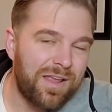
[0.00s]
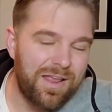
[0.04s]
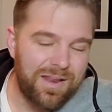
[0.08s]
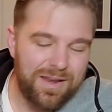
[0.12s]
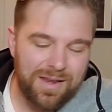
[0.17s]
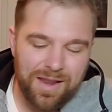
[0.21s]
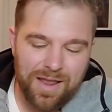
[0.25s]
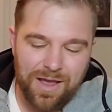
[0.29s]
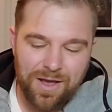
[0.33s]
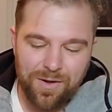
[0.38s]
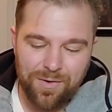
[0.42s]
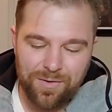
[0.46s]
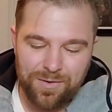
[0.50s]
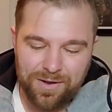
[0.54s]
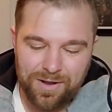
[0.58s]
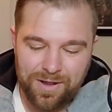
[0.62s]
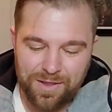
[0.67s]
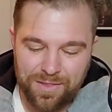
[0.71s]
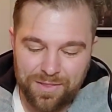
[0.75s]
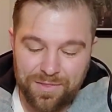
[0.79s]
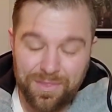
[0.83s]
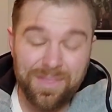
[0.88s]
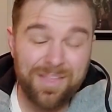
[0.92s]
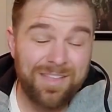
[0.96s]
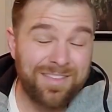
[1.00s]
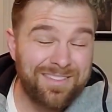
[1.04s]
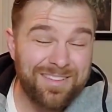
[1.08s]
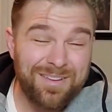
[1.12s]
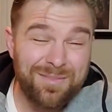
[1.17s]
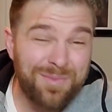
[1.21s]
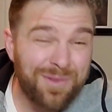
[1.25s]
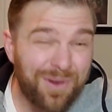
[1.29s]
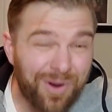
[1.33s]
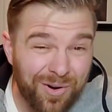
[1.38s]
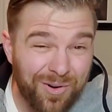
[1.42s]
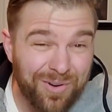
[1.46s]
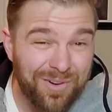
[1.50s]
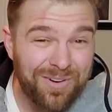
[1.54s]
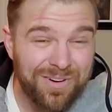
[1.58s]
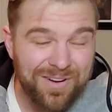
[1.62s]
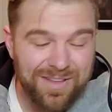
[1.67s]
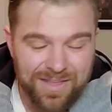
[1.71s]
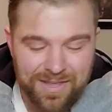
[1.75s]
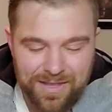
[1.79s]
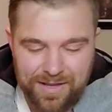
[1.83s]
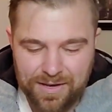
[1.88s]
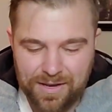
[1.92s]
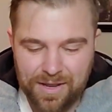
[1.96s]
and now I think it's going to be harder to
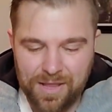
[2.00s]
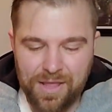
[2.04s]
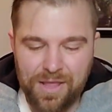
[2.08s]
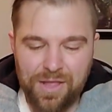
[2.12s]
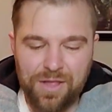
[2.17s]
get.